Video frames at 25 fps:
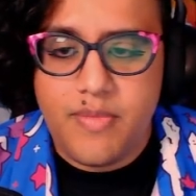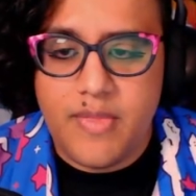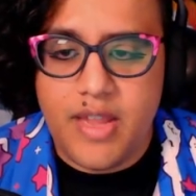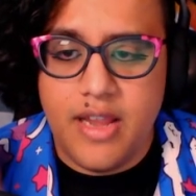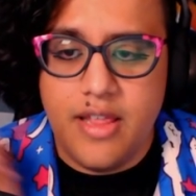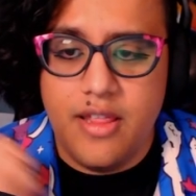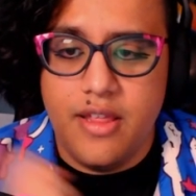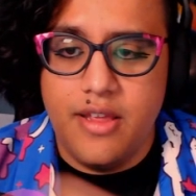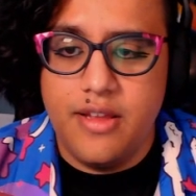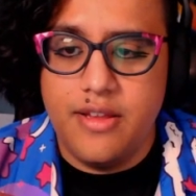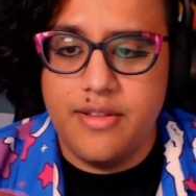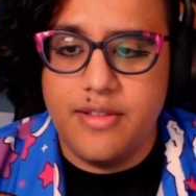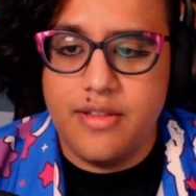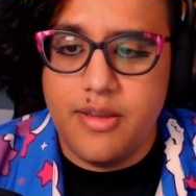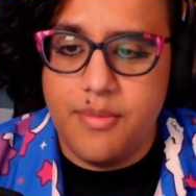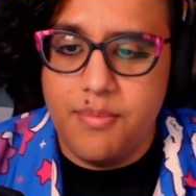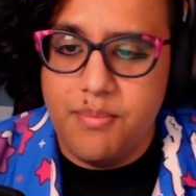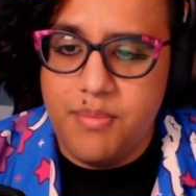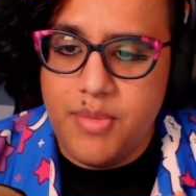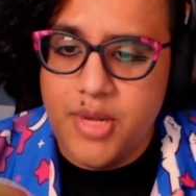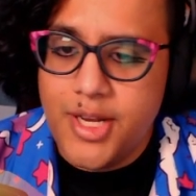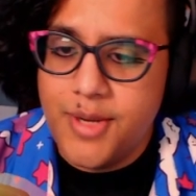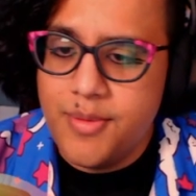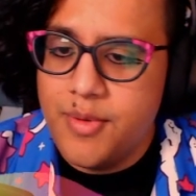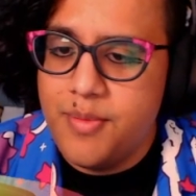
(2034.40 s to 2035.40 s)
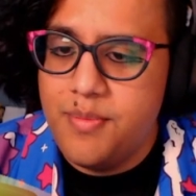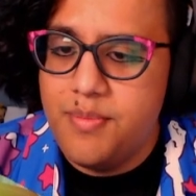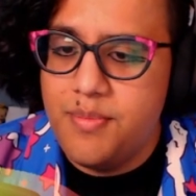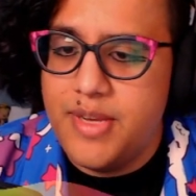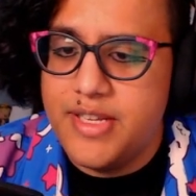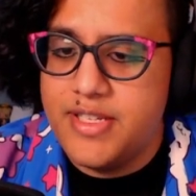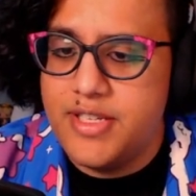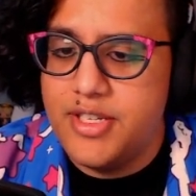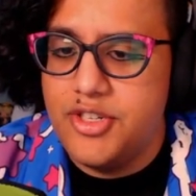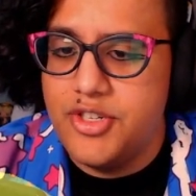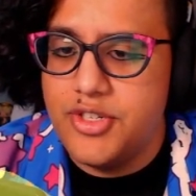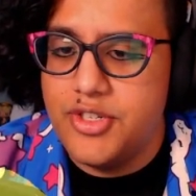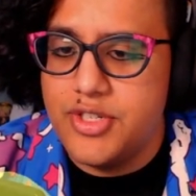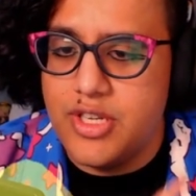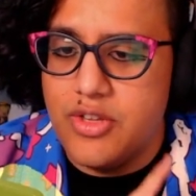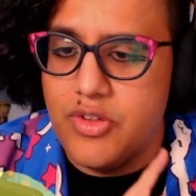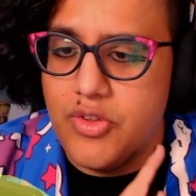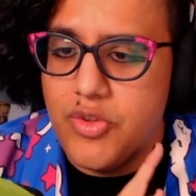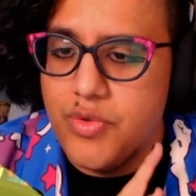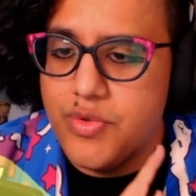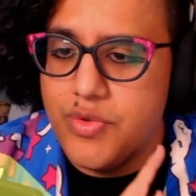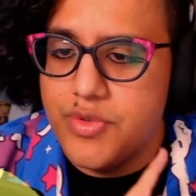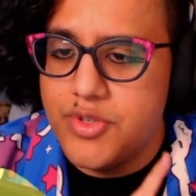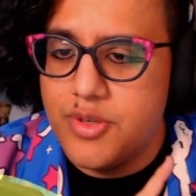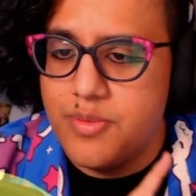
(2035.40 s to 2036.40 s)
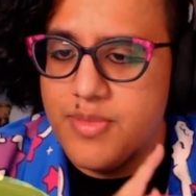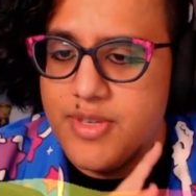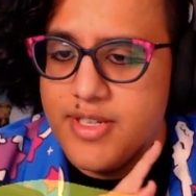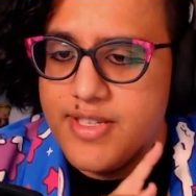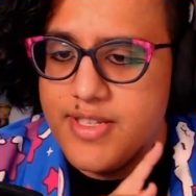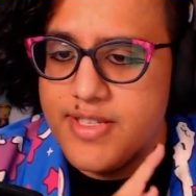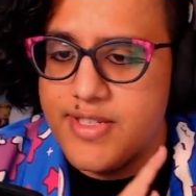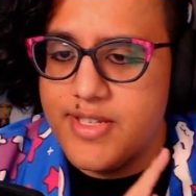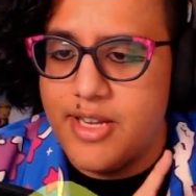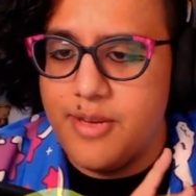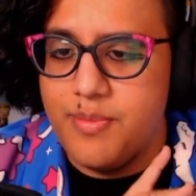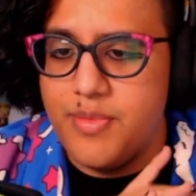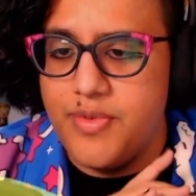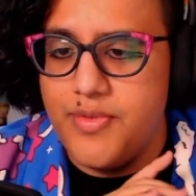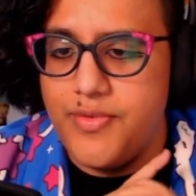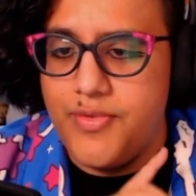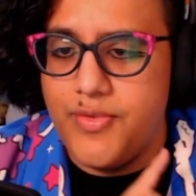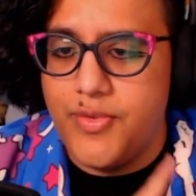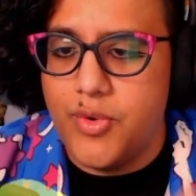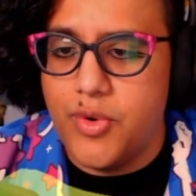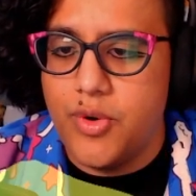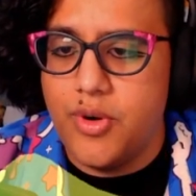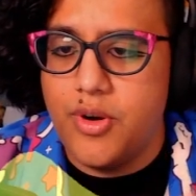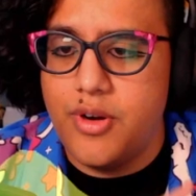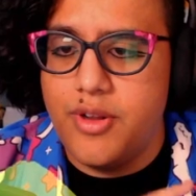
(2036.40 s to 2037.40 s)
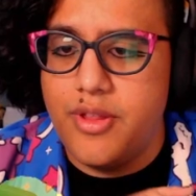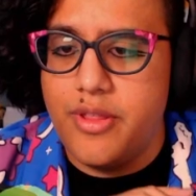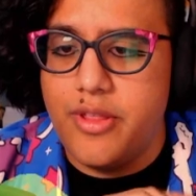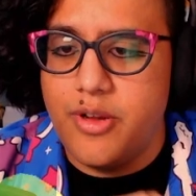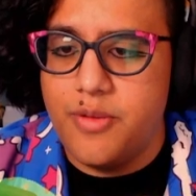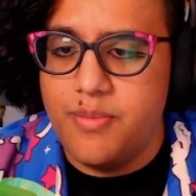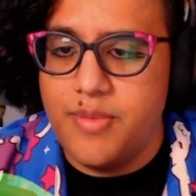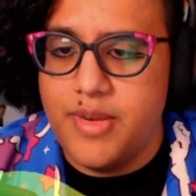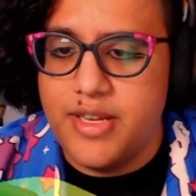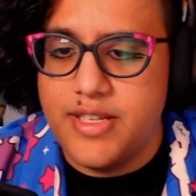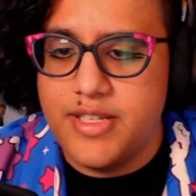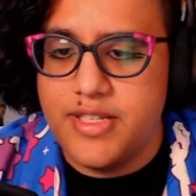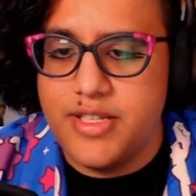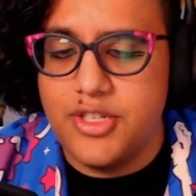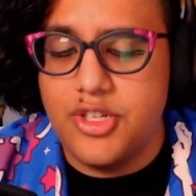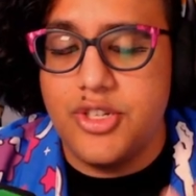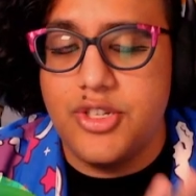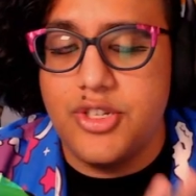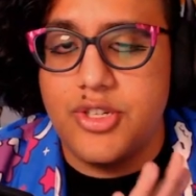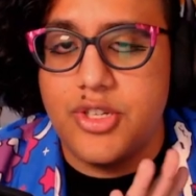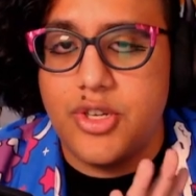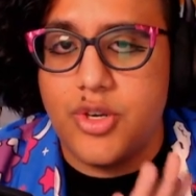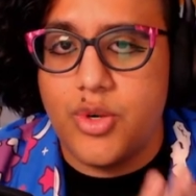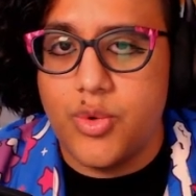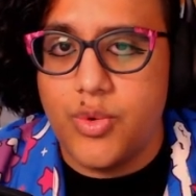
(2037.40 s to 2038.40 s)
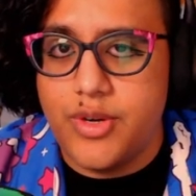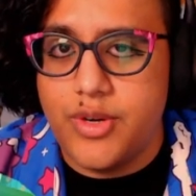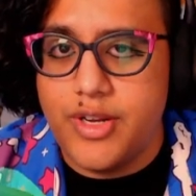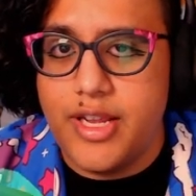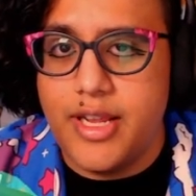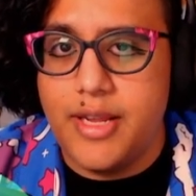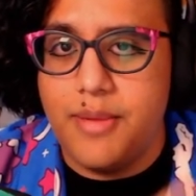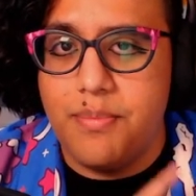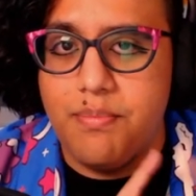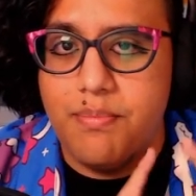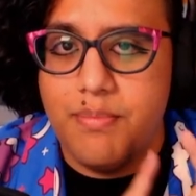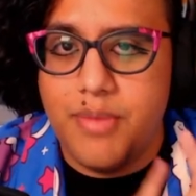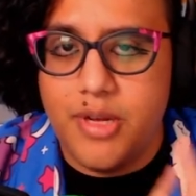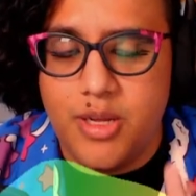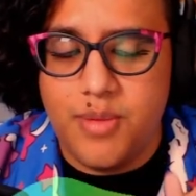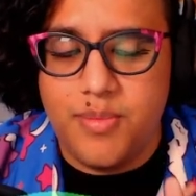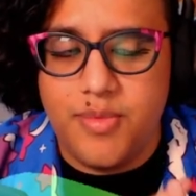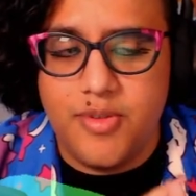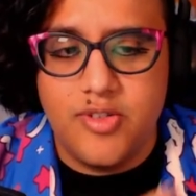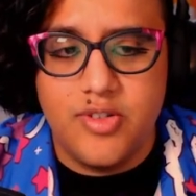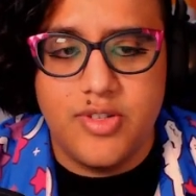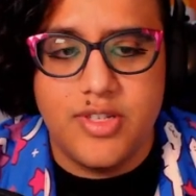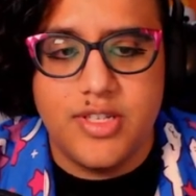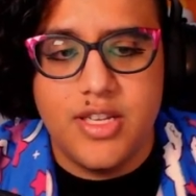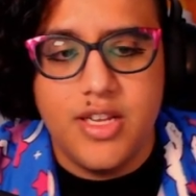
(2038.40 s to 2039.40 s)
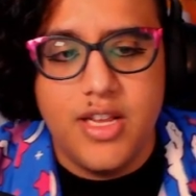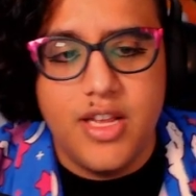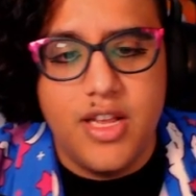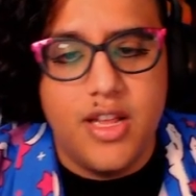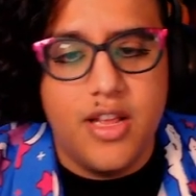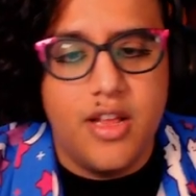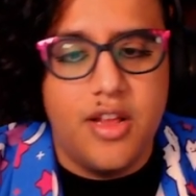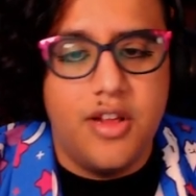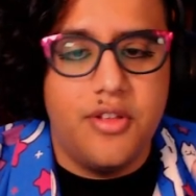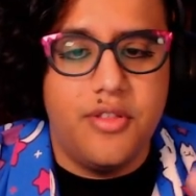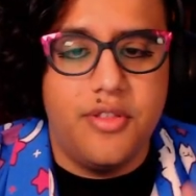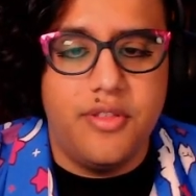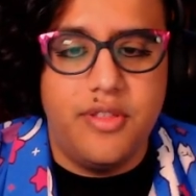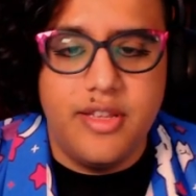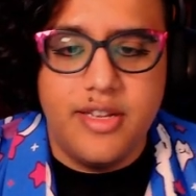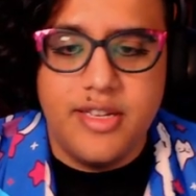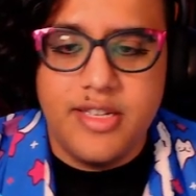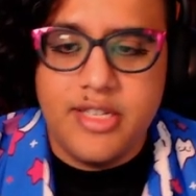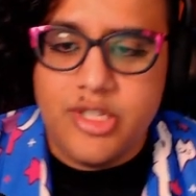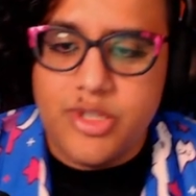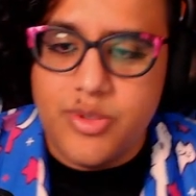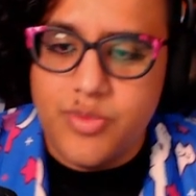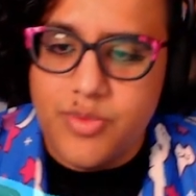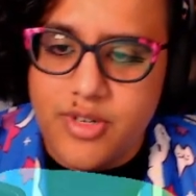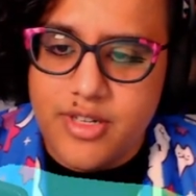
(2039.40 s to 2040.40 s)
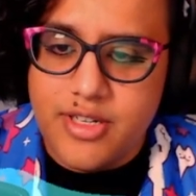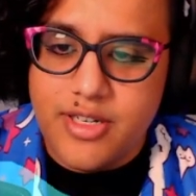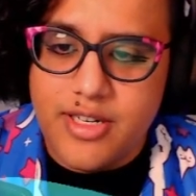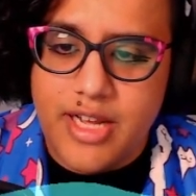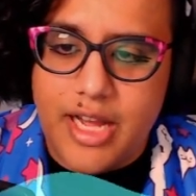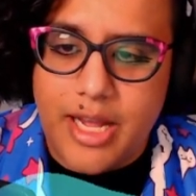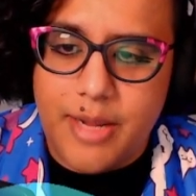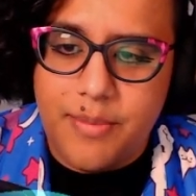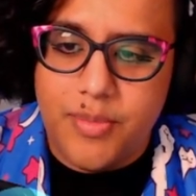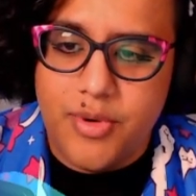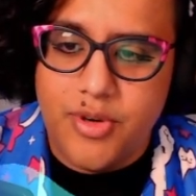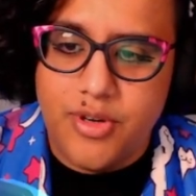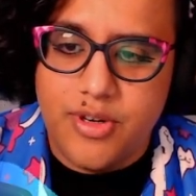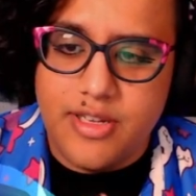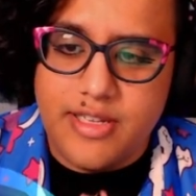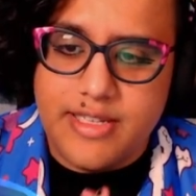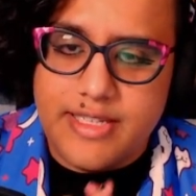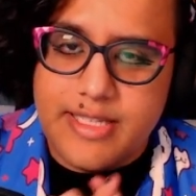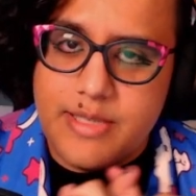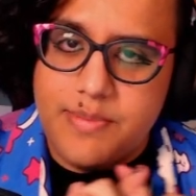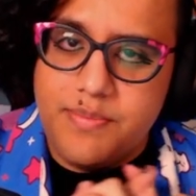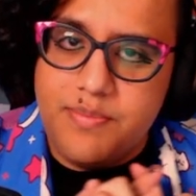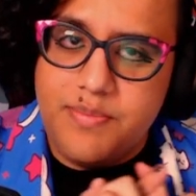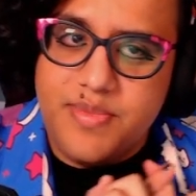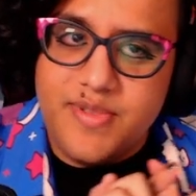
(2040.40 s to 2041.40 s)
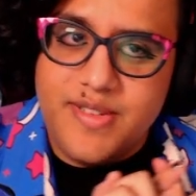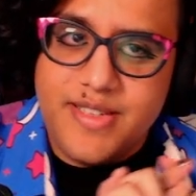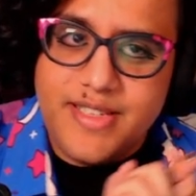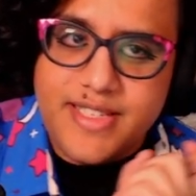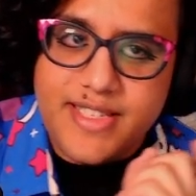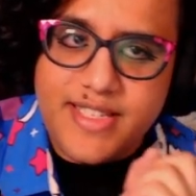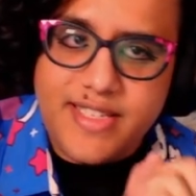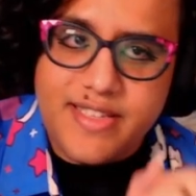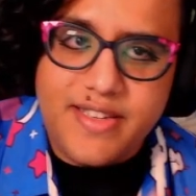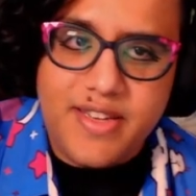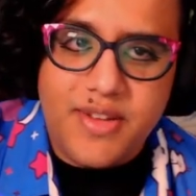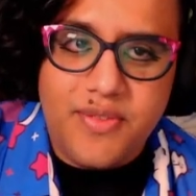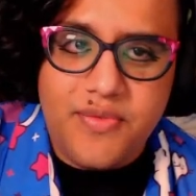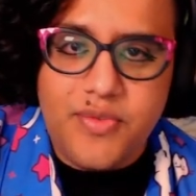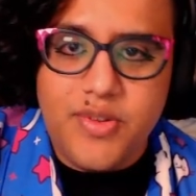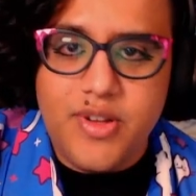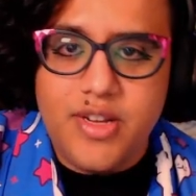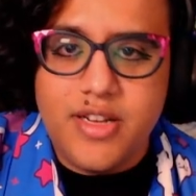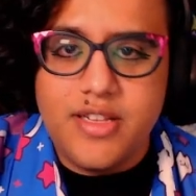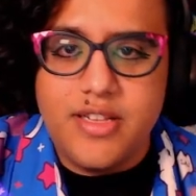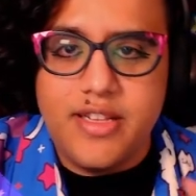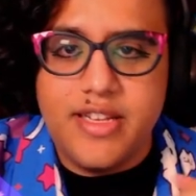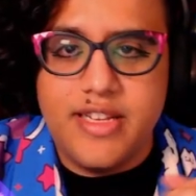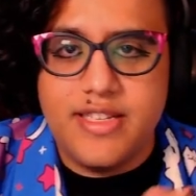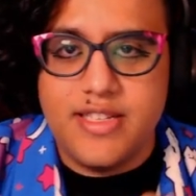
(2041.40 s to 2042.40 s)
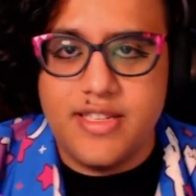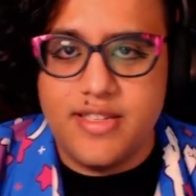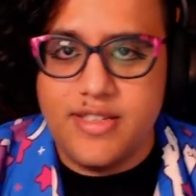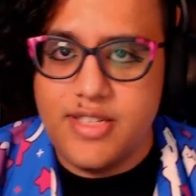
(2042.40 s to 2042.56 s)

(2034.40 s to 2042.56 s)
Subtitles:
then minimum messages a user must send before their messages create bubbles. This one I put in specifically to